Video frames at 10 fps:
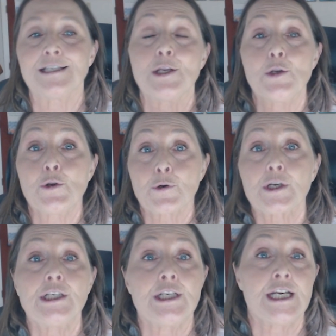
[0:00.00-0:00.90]
that you're
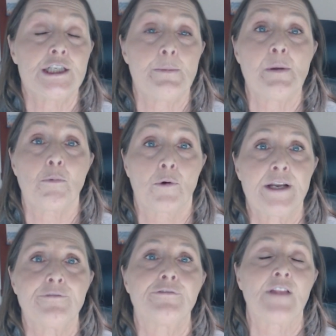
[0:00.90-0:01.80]
going to need to be
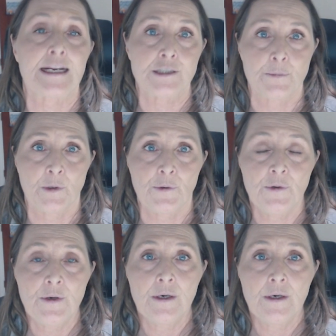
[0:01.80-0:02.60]
pretty flexible.